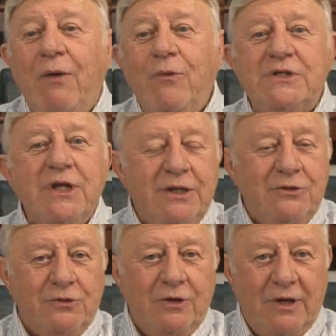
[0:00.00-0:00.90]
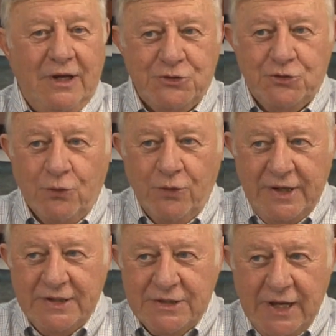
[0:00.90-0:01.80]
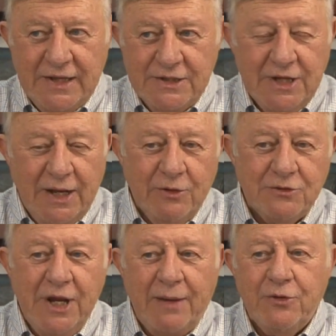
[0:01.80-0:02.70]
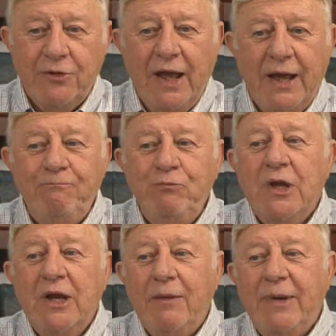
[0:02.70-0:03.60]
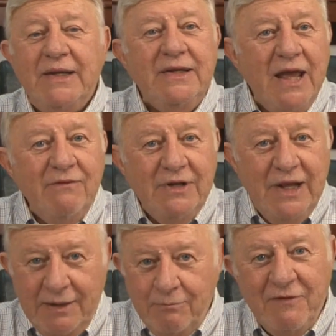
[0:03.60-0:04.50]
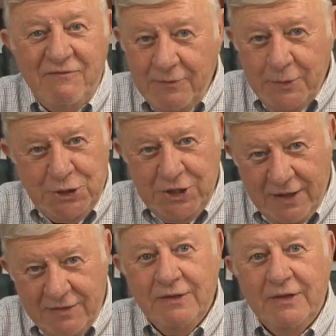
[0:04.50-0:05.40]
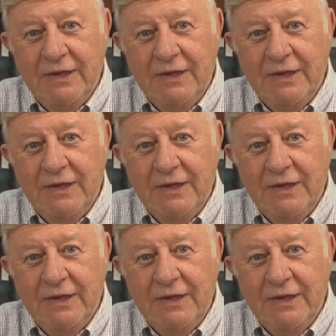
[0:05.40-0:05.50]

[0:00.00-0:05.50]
I want to take you to a, a story in 2 Samuel chapter 9 about David and Mephibosheth.